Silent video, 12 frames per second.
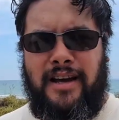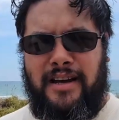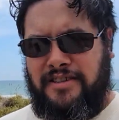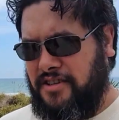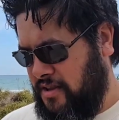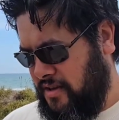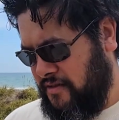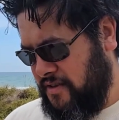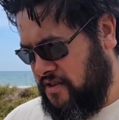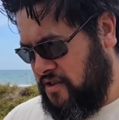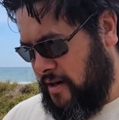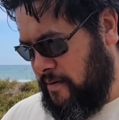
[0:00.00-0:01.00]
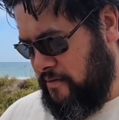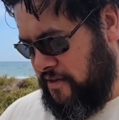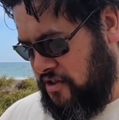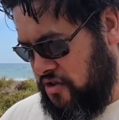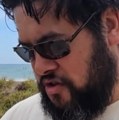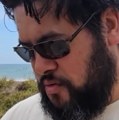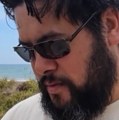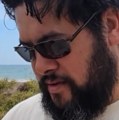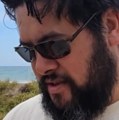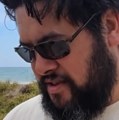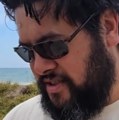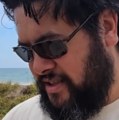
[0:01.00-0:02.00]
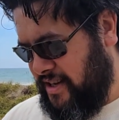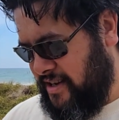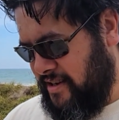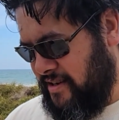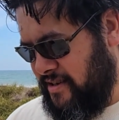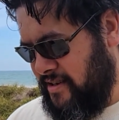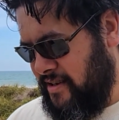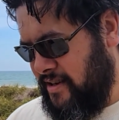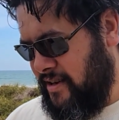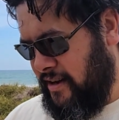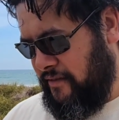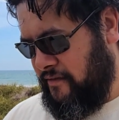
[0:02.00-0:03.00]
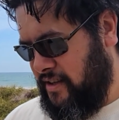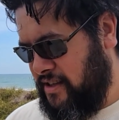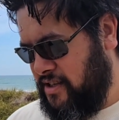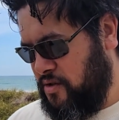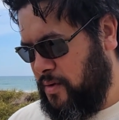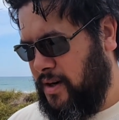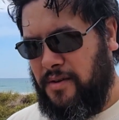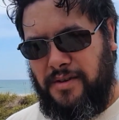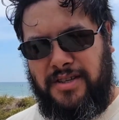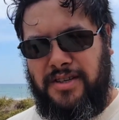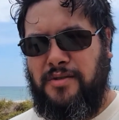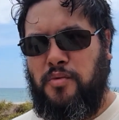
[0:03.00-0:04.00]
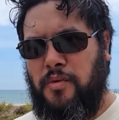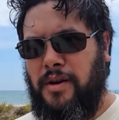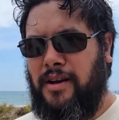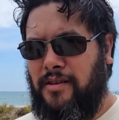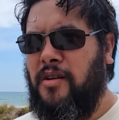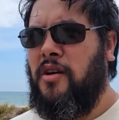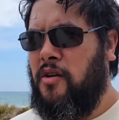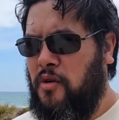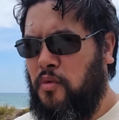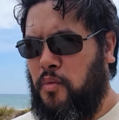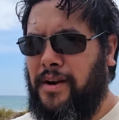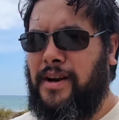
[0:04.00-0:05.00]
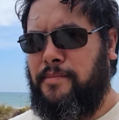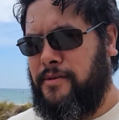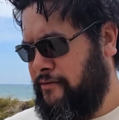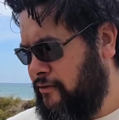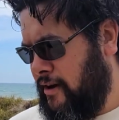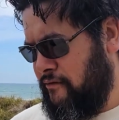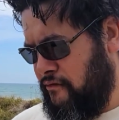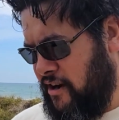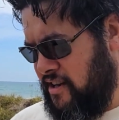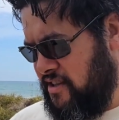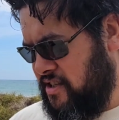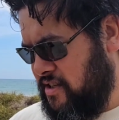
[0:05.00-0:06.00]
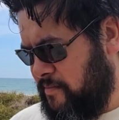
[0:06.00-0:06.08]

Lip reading: So there is timed research with this event as well. It's went up to 5 raids,